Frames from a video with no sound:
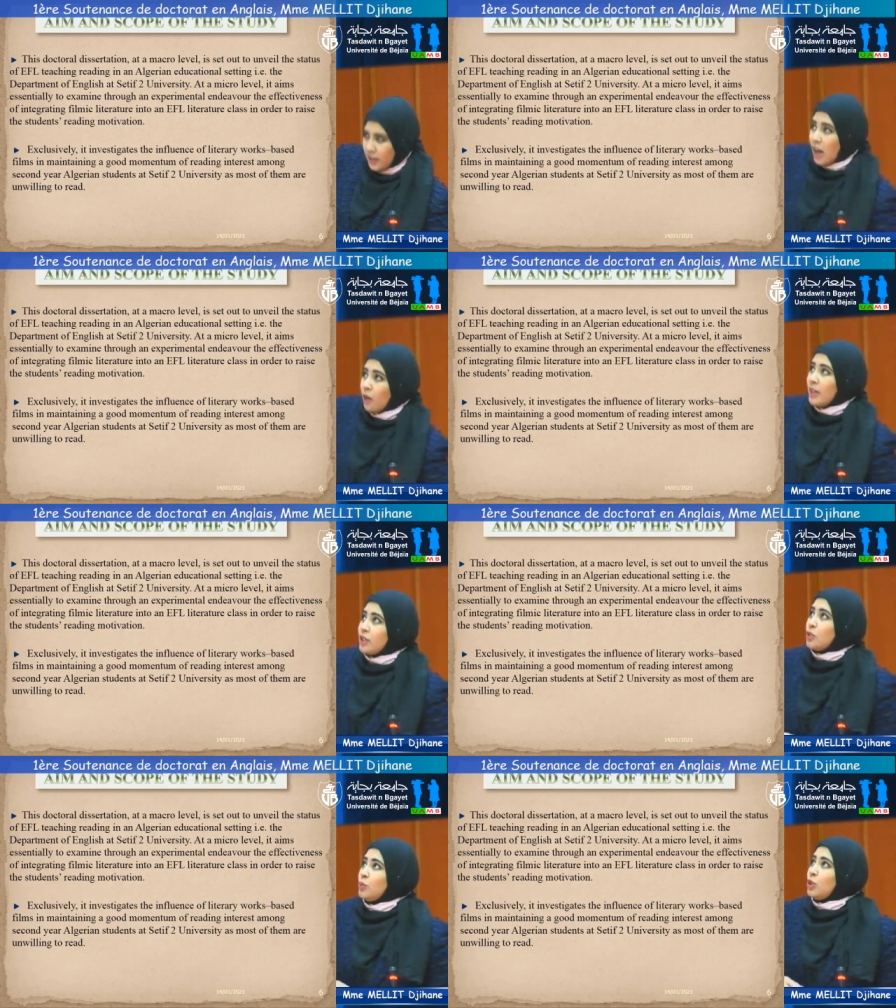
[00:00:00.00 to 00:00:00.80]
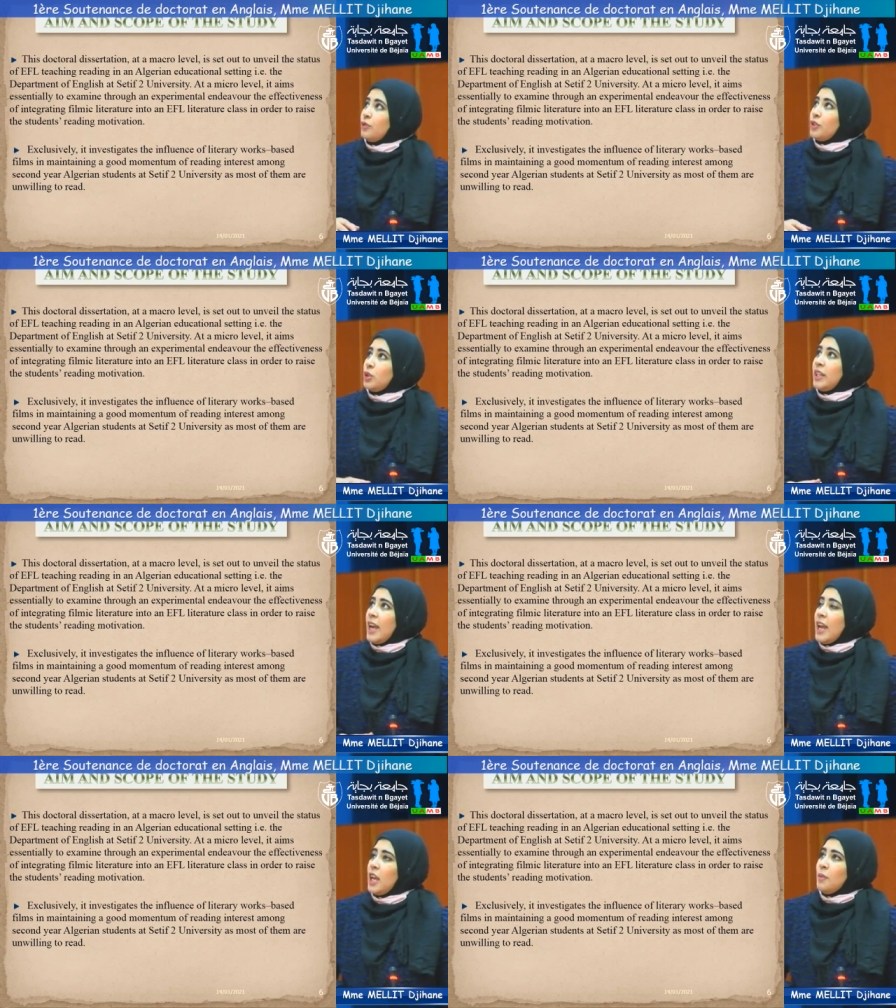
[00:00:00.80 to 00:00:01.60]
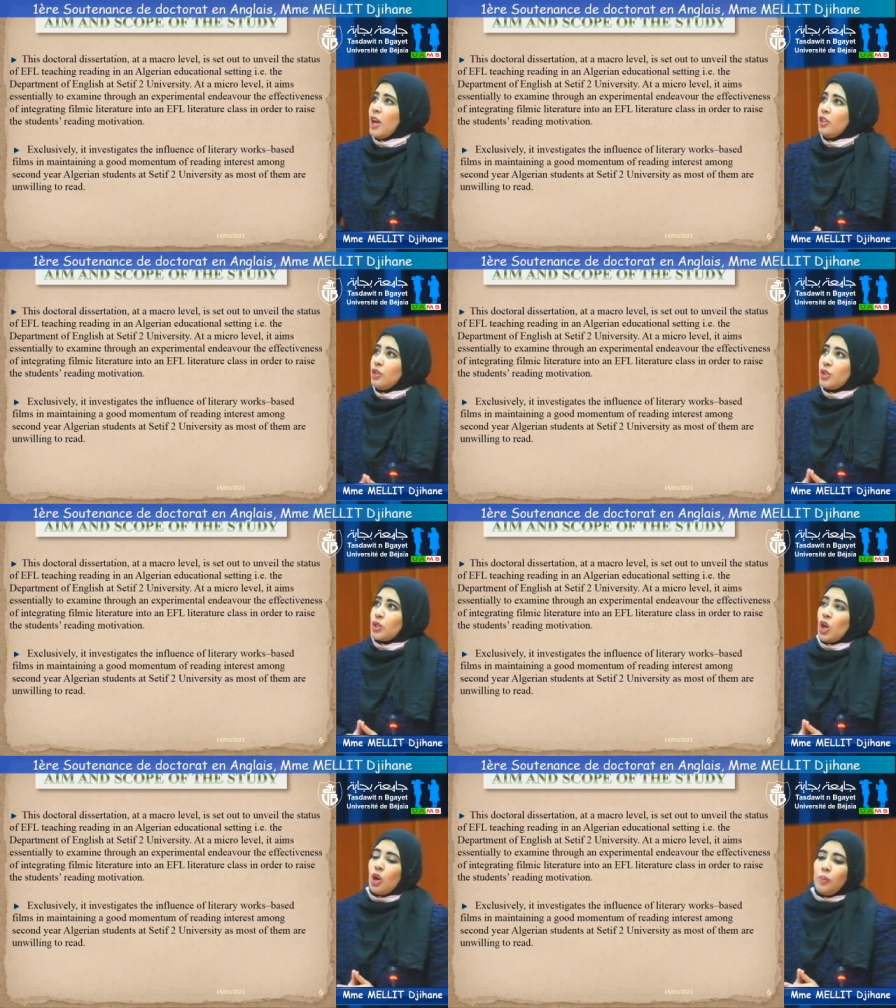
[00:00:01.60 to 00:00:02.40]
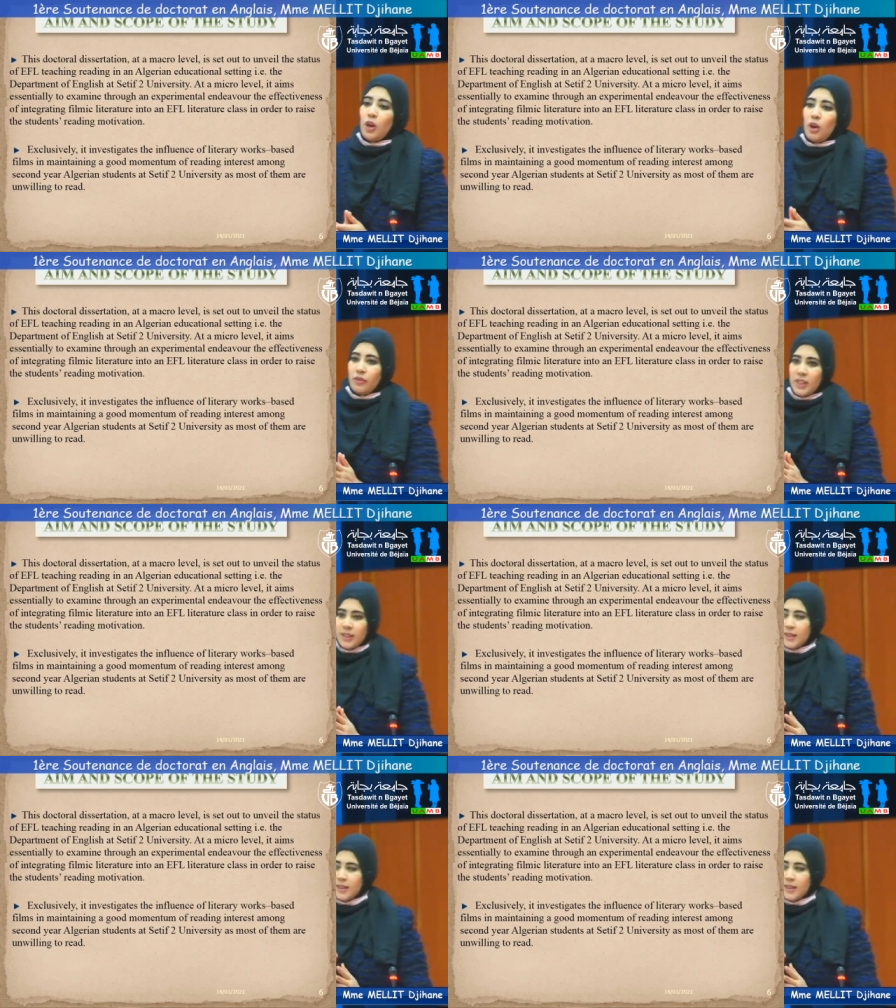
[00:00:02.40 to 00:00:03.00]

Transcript: Now let's move to the aim and scope of the